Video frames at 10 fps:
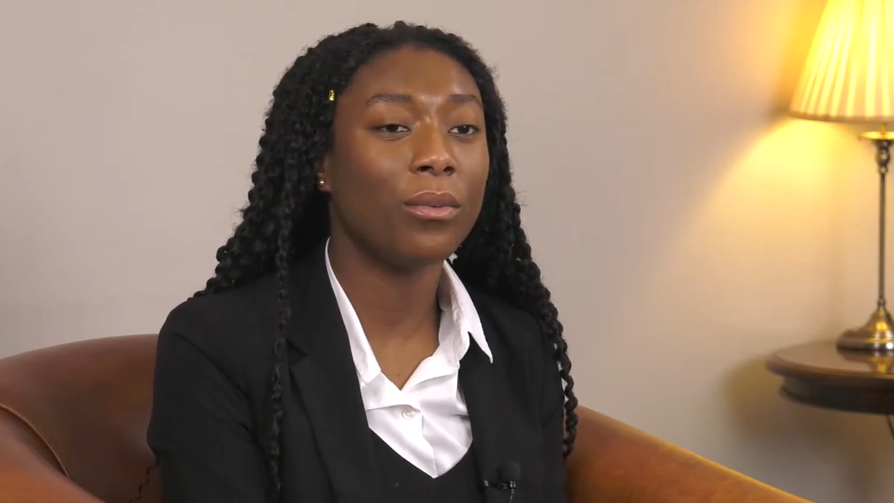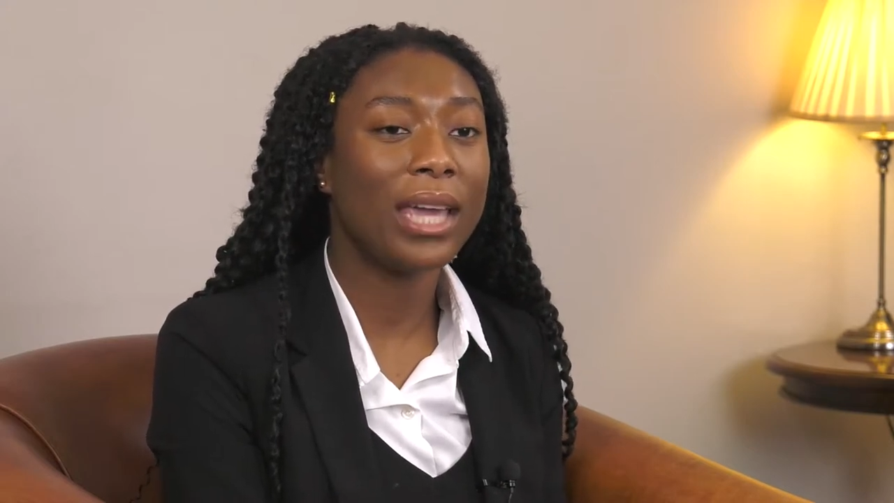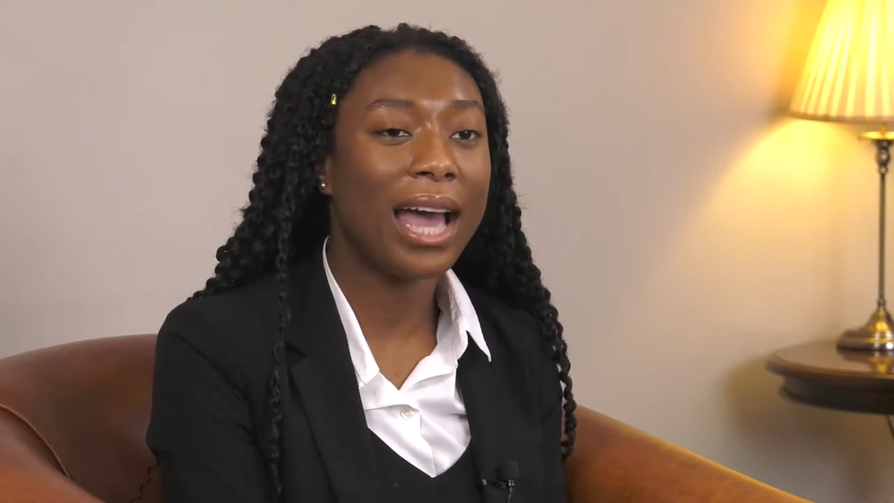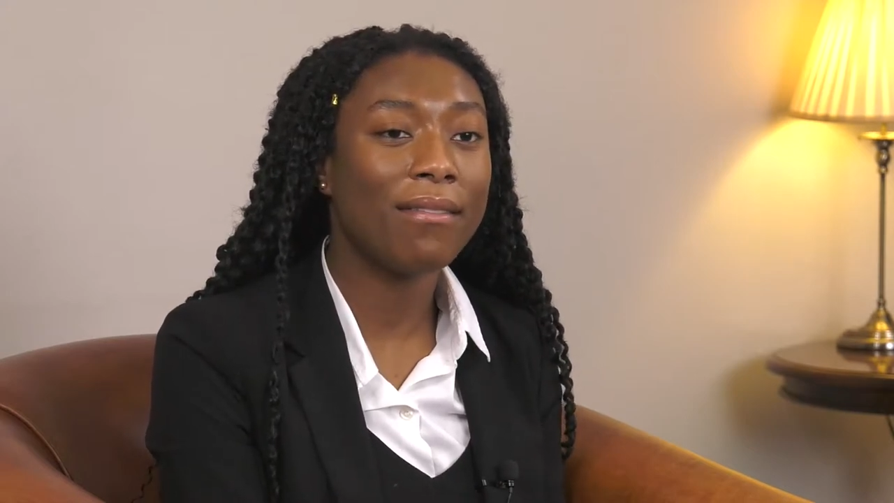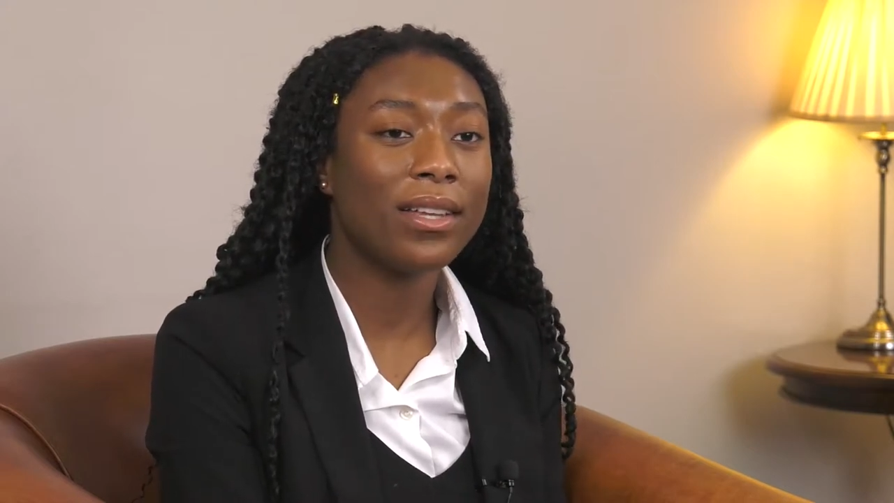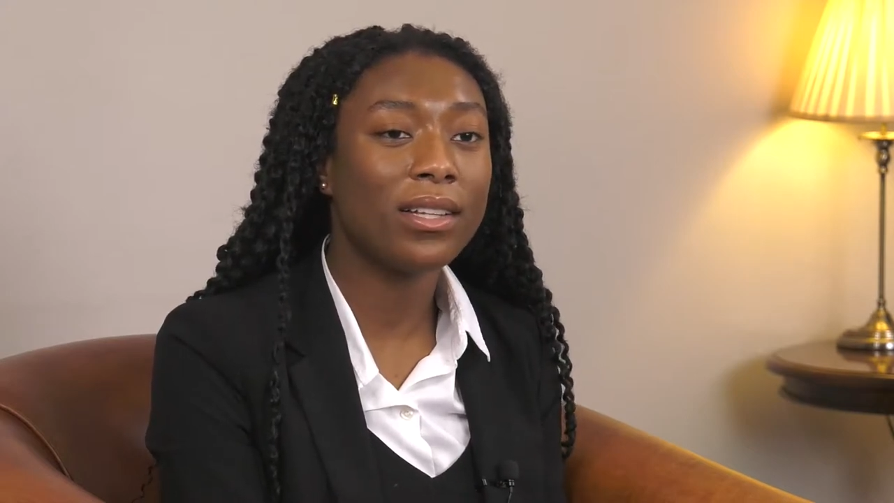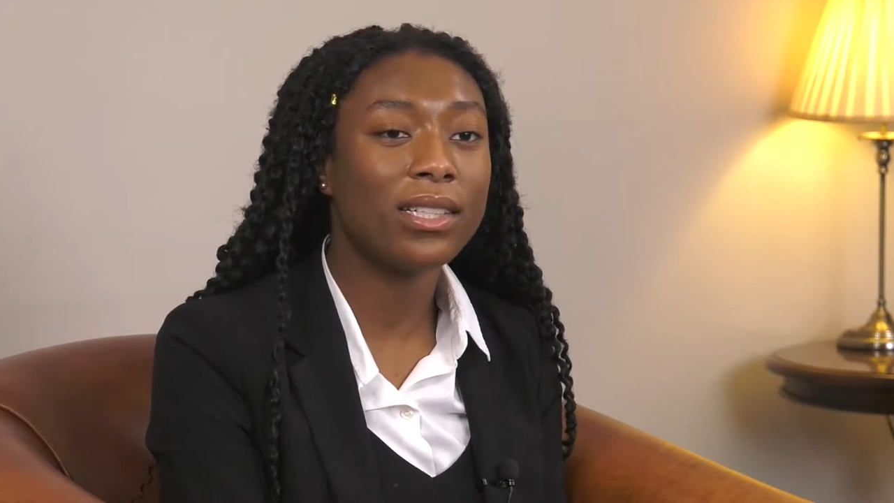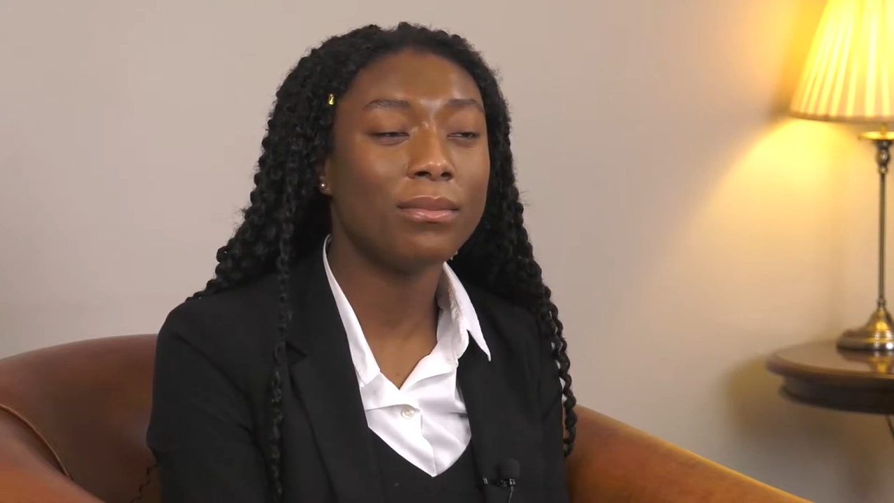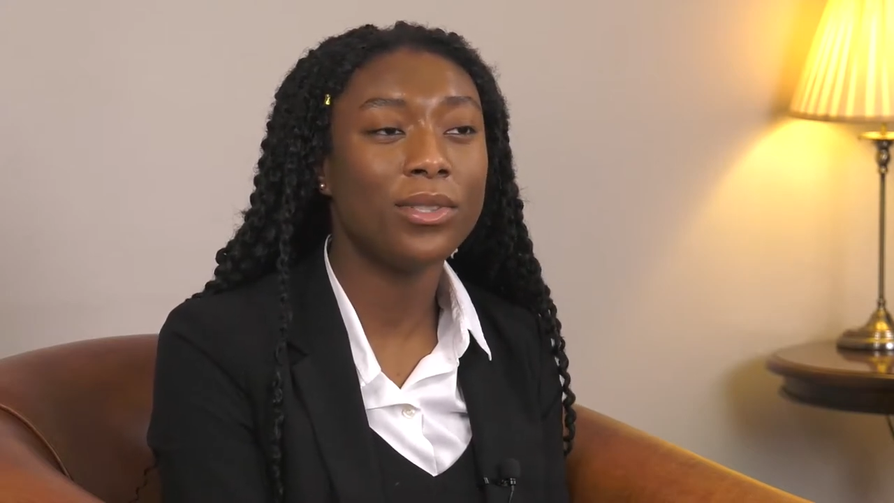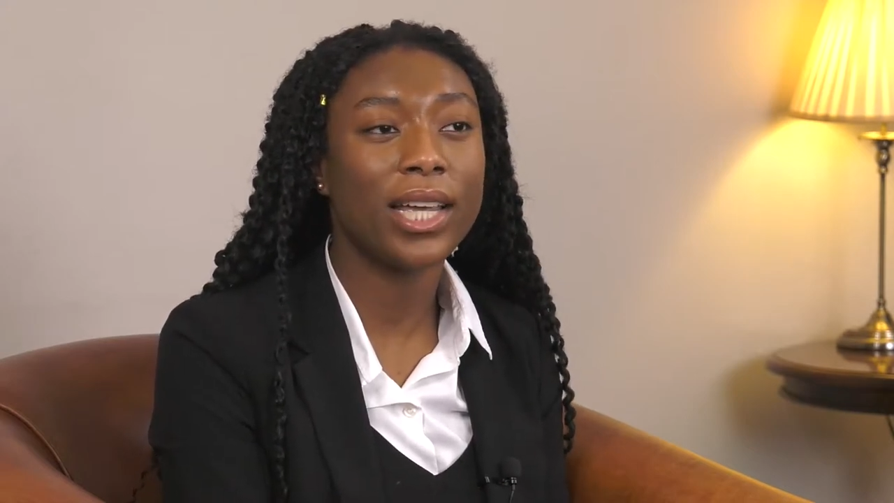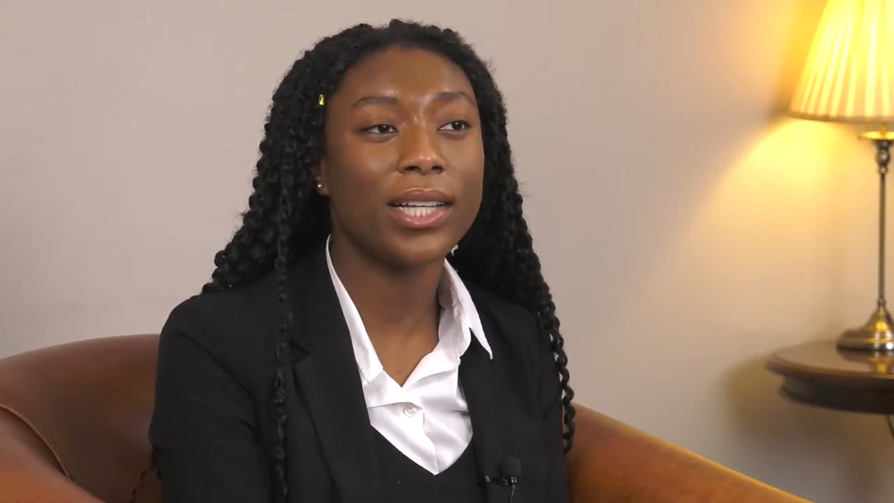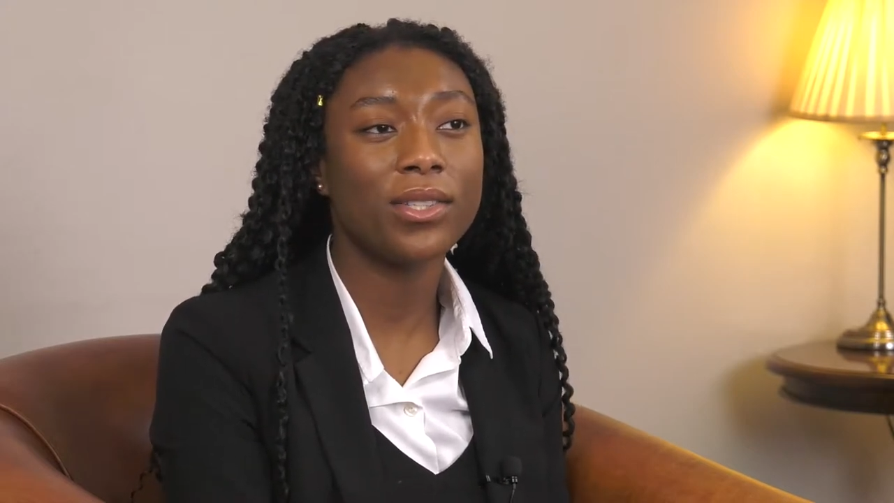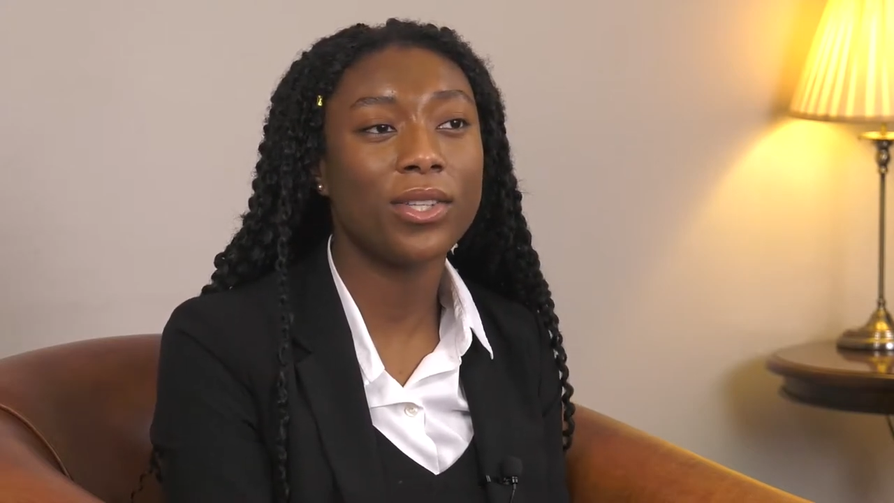that we have in our subjects.